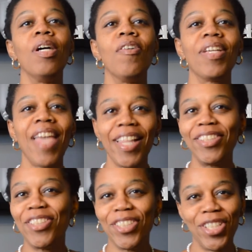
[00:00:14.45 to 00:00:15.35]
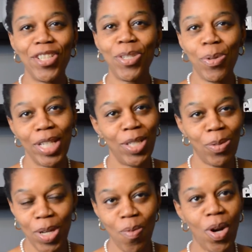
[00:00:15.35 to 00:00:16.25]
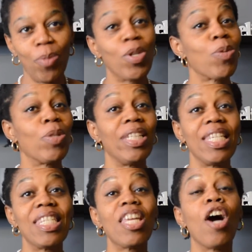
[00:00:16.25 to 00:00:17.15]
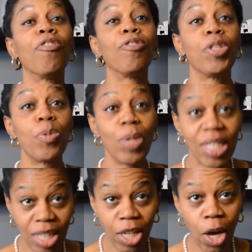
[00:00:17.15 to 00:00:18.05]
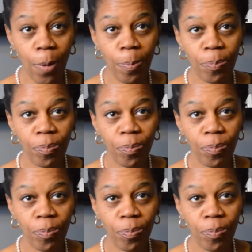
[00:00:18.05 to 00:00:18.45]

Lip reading: calendar year 2021, was released a few weeks ago.